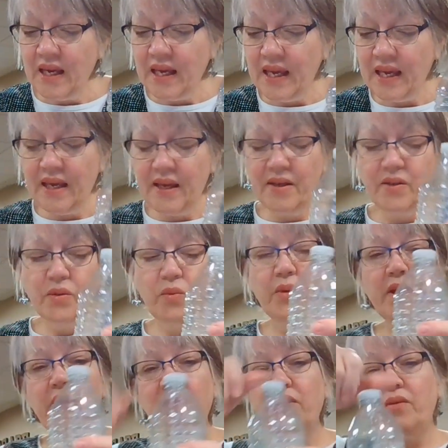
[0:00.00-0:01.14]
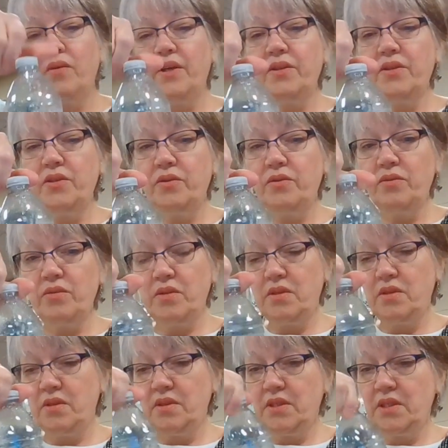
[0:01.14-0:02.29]
And we are going to
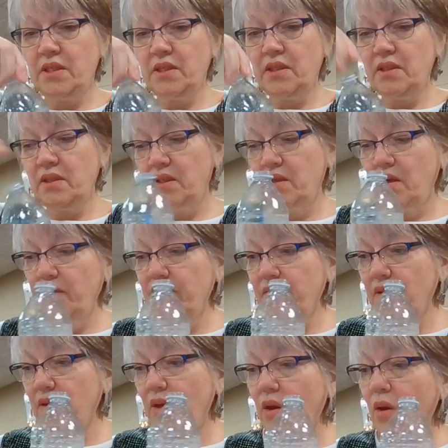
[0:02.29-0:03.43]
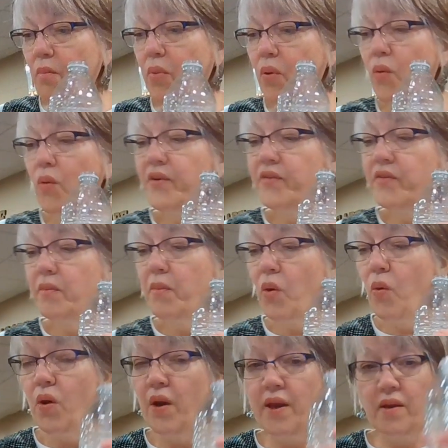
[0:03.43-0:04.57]
take the lid off, pour some
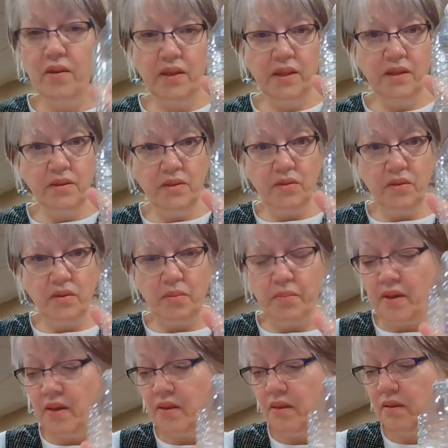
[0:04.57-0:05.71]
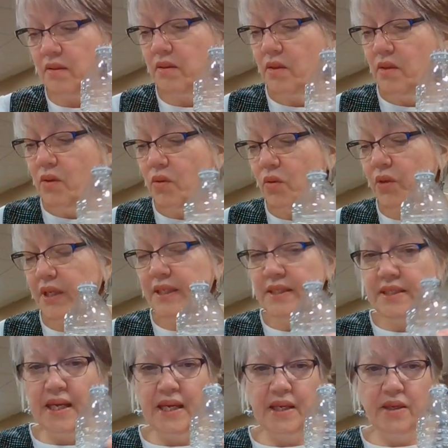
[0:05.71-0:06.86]
oil into the bottle or
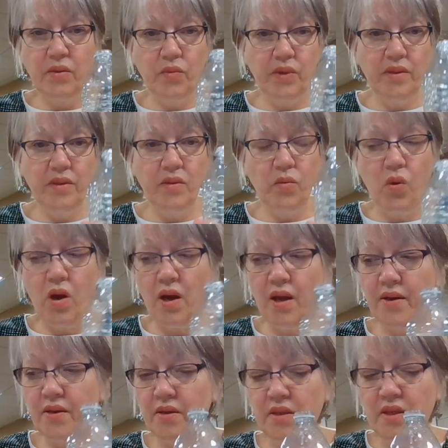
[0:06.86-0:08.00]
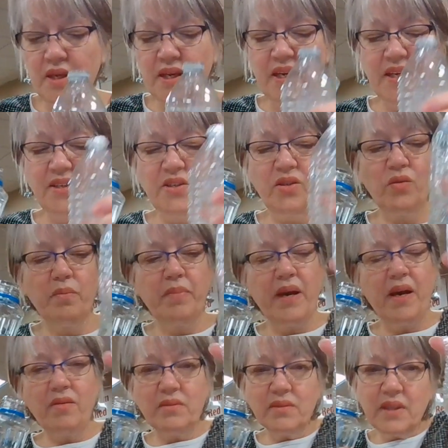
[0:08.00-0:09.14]
container with the water and do
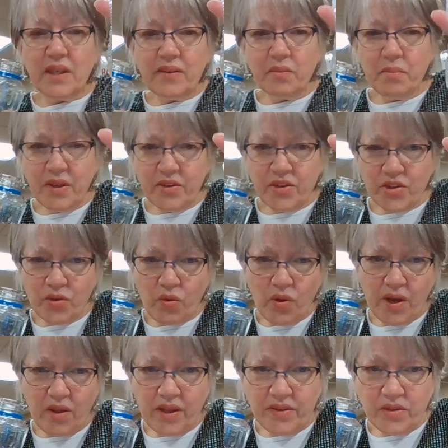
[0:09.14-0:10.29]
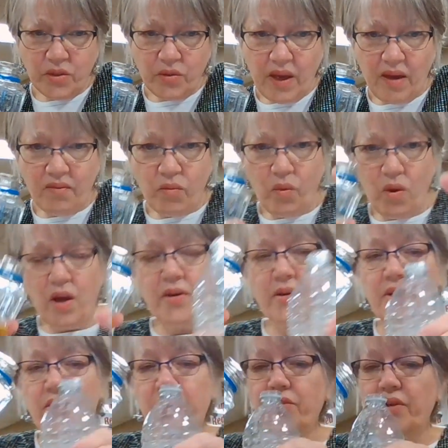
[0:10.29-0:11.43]
about as much oil as you have water
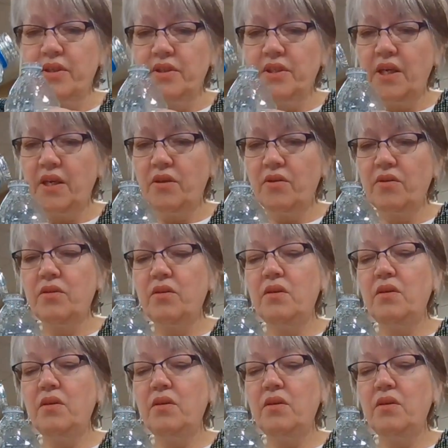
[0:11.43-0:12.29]
in your container.